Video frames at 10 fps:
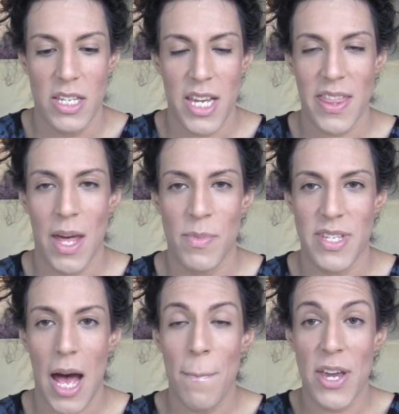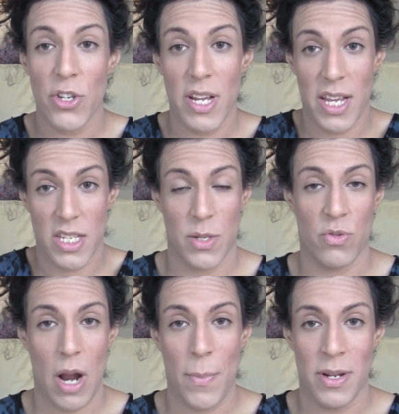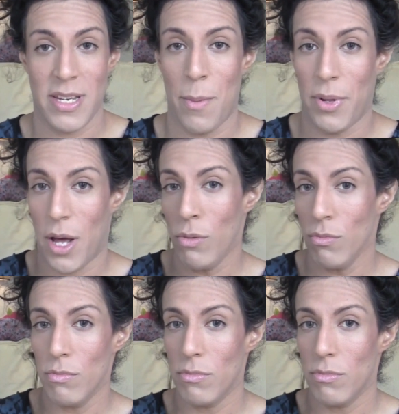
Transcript: So yeah, thumbs up. Make sure to hit the subscribe button down below